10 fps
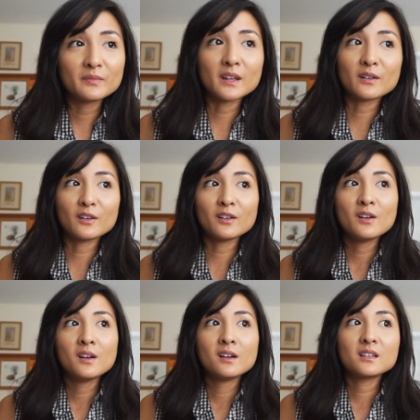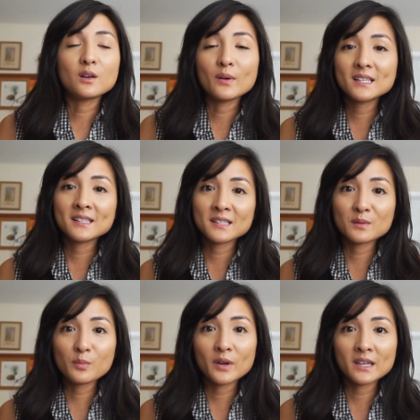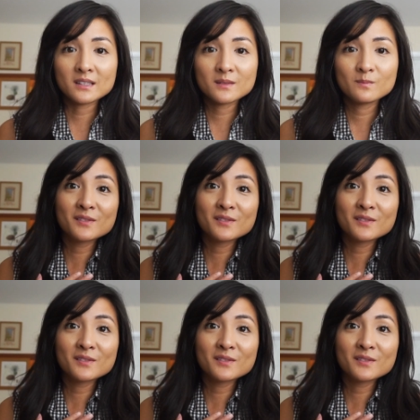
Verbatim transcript: that are going to disappoint